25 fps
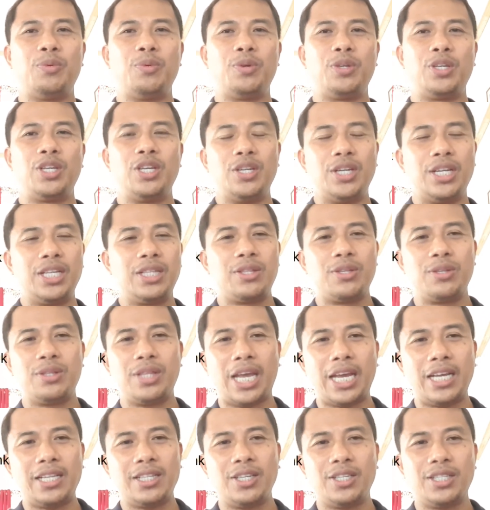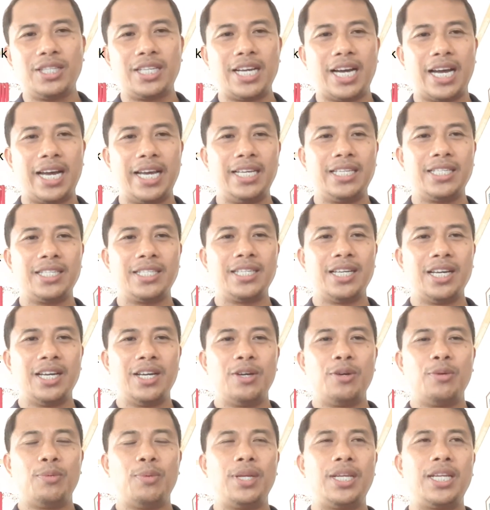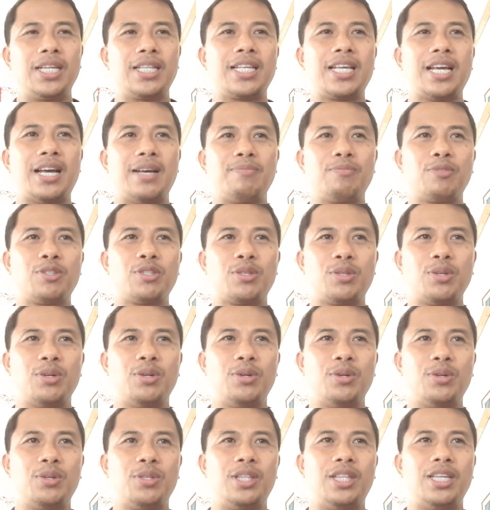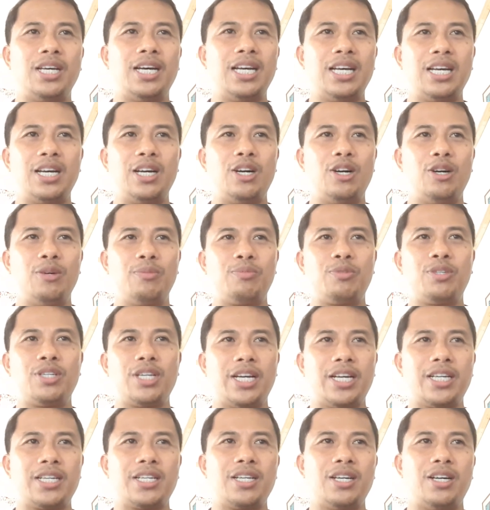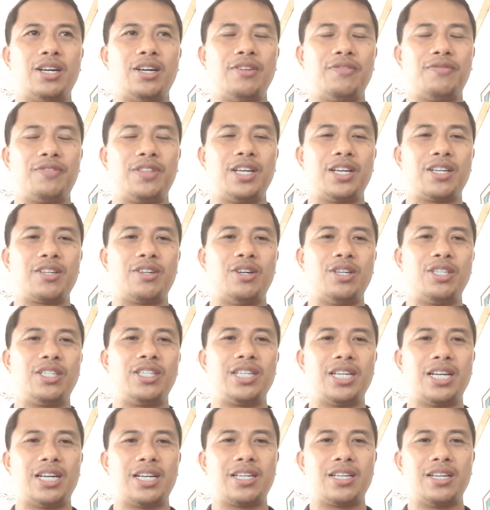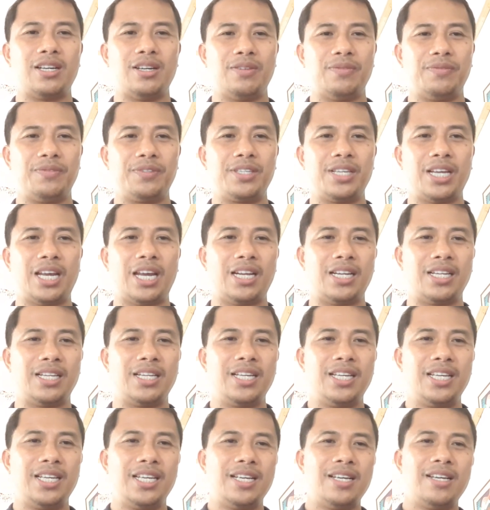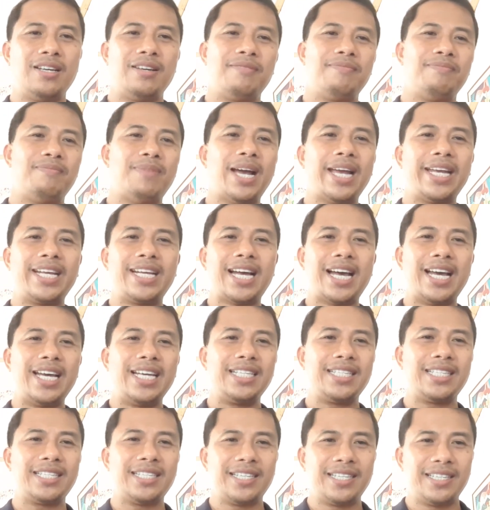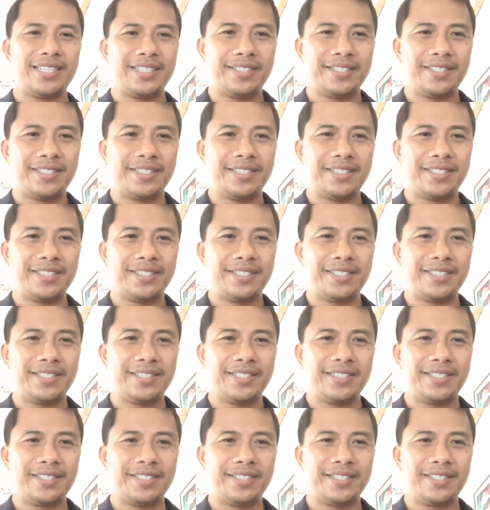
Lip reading: you need to take note, guys, when it comes to the object of the contract of sale. Bye, guys.